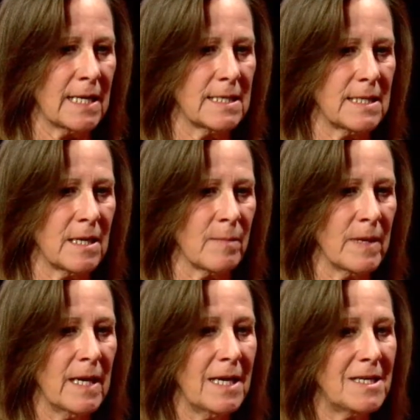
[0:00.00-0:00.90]
and
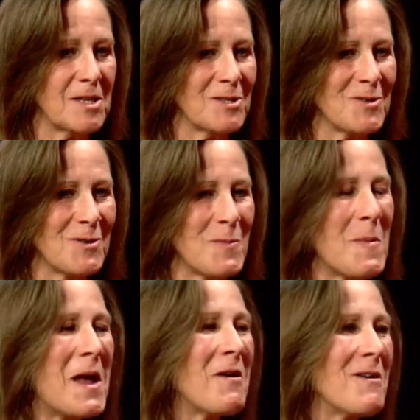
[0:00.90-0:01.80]
he's also
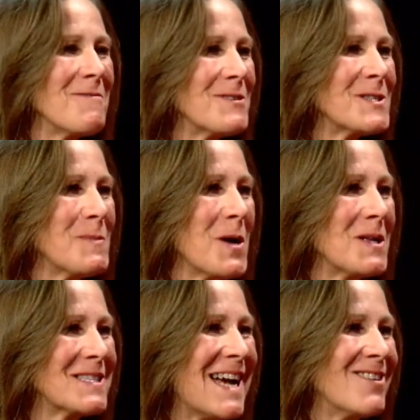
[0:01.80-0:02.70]
mayor of a
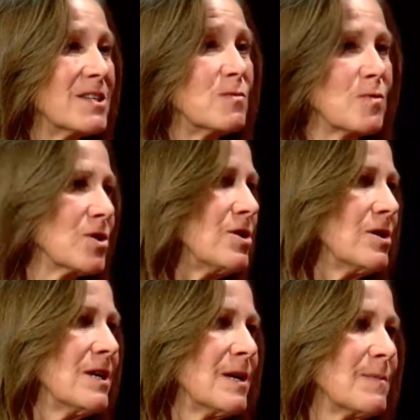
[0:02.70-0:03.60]
small town in
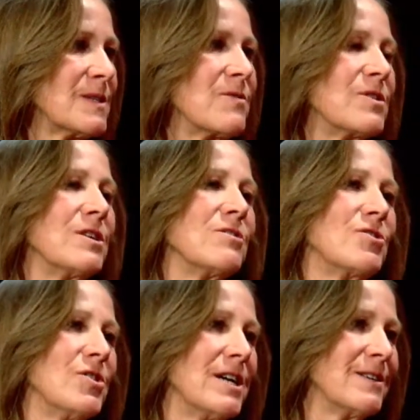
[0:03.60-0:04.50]
rural southern
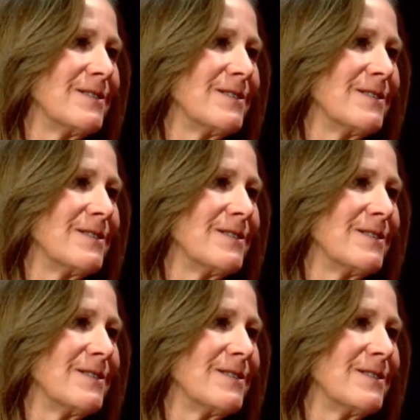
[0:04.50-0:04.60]
Illinois.